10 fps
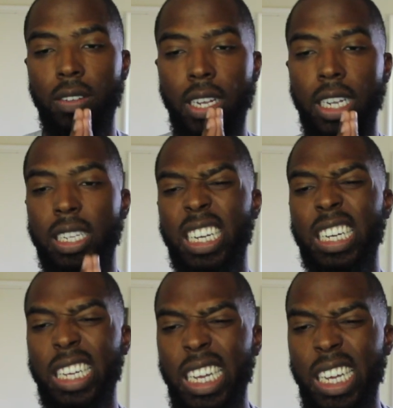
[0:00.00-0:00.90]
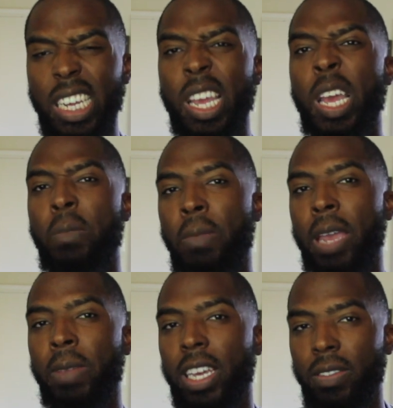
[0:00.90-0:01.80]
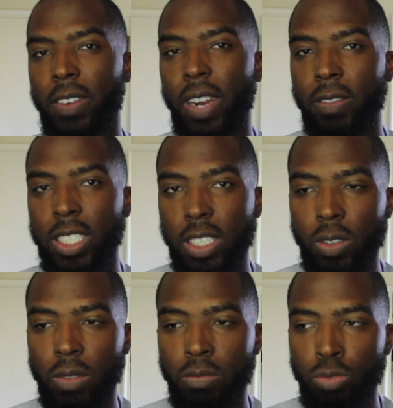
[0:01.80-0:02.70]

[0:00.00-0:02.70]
they think Lee may be of their favorite general.